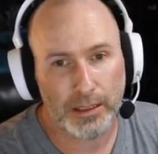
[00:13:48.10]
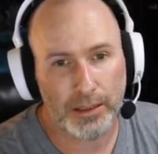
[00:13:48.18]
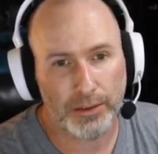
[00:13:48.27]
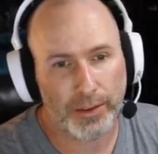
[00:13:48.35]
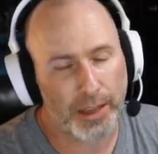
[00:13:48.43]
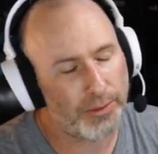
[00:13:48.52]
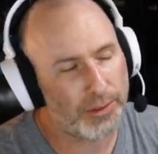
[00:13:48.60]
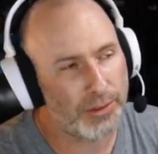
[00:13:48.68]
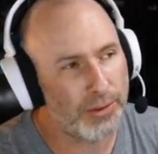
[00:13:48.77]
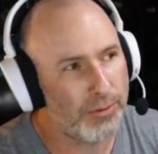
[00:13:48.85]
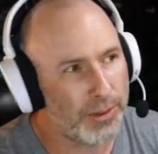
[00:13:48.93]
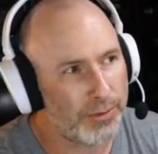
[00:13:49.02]
do they have a
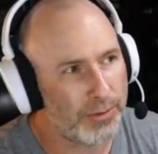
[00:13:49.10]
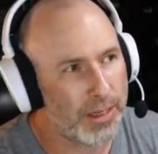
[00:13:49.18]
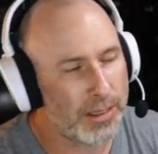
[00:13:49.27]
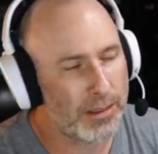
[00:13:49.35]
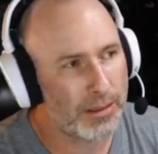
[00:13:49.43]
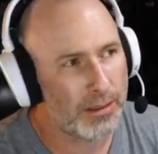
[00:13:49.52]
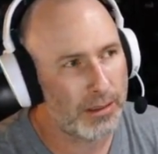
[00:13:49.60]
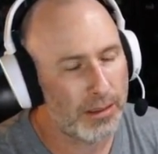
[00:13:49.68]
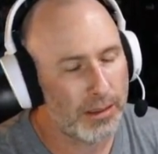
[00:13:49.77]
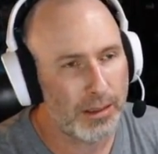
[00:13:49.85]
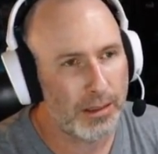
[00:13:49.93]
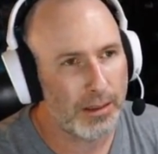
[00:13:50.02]
2-inch reach?
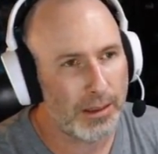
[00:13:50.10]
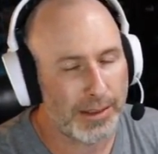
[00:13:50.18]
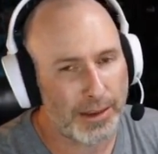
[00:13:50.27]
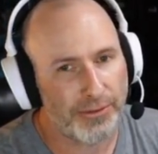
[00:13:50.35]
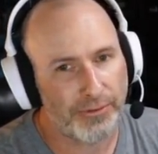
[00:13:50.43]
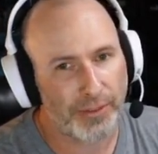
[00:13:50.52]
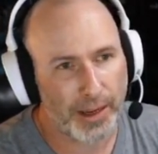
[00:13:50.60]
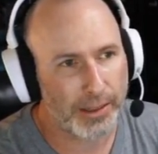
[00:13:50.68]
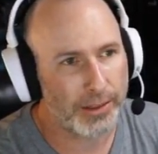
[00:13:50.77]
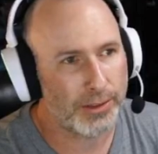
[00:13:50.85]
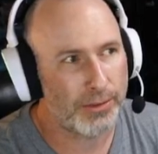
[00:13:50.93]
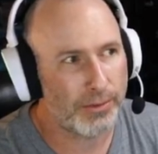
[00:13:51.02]
Can they
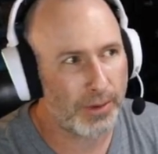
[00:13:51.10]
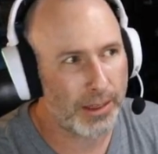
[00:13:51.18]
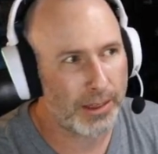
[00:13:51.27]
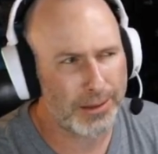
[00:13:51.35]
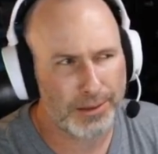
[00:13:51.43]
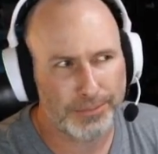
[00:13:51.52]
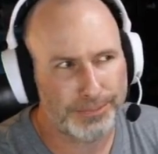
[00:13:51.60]
fight in 2 ranks?